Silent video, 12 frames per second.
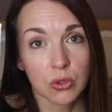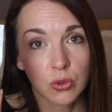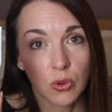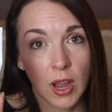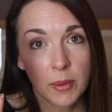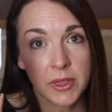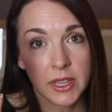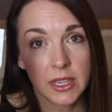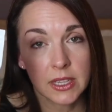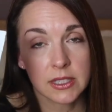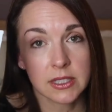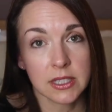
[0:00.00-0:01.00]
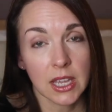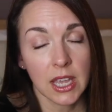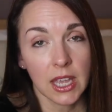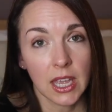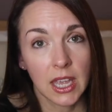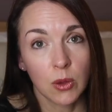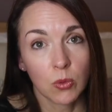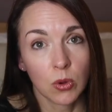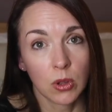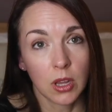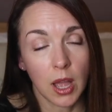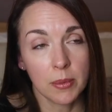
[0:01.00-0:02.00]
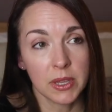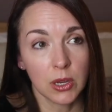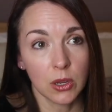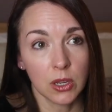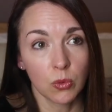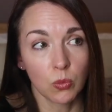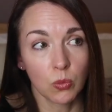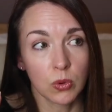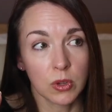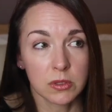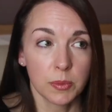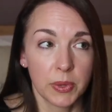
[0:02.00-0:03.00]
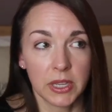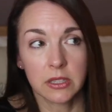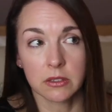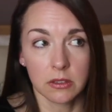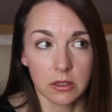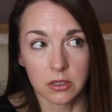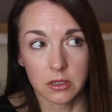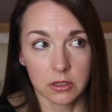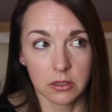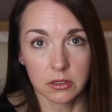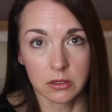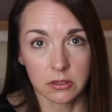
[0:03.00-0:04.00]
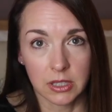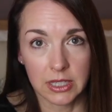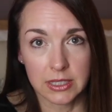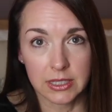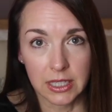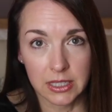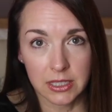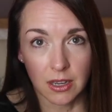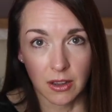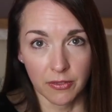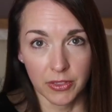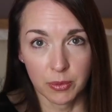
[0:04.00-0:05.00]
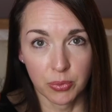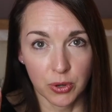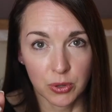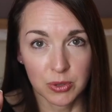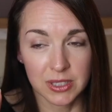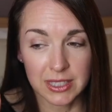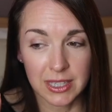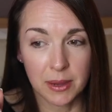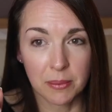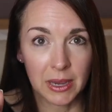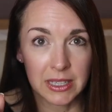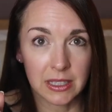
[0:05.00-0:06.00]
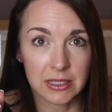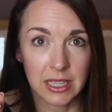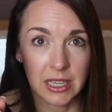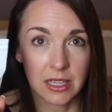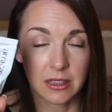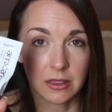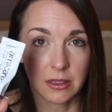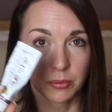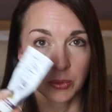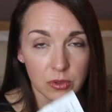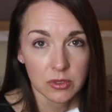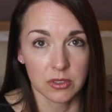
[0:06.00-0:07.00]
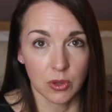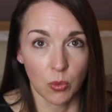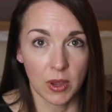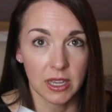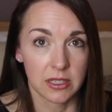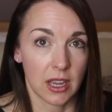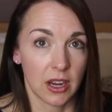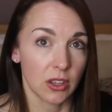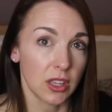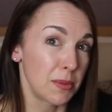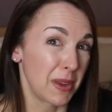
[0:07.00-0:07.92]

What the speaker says: Grab this. It will, I mean, depending on the extent of the bruise, it might not take the bruise away entirely.